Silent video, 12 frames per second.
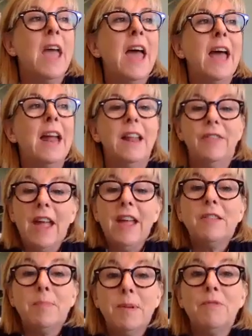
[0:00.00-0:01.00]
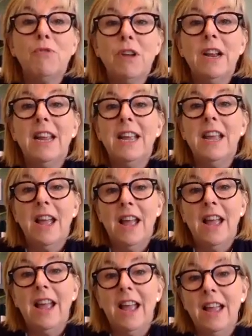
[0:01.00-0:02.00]
And that's been really
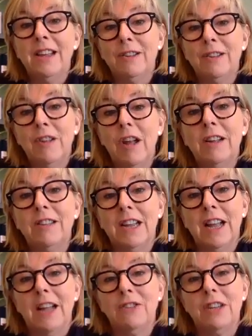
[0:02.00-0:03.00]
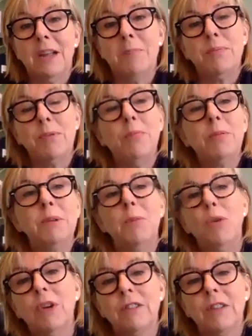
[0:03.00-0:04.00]
exciting, actually, and probably
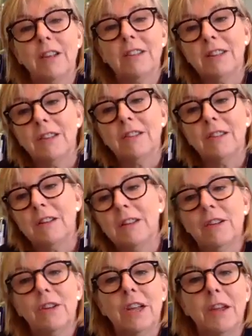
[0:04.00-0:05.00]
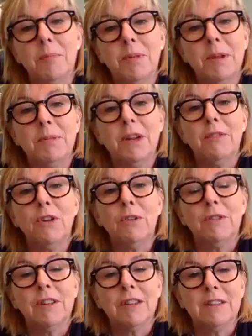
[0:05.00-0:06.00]
more exciting than looking at people in a viewing
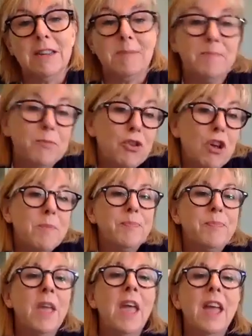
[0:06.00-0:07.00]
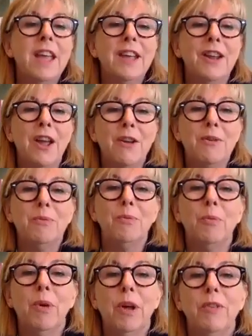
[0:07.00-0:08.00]
facility. So, you know,
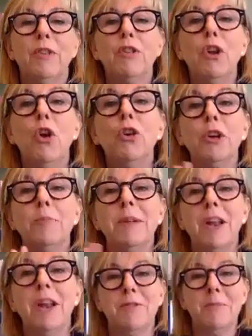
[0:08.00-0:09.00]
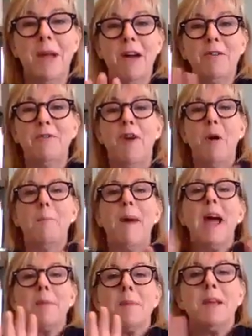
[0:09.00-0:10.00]
there's a lot can be learned from how far
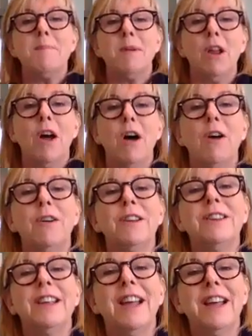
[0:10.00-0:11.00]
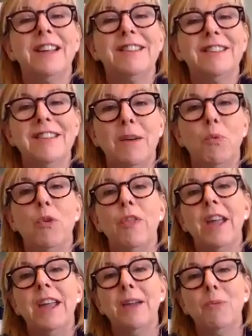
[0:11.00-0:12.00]
back people are and what
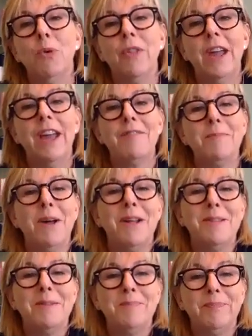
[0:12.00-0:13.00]
they have behind them.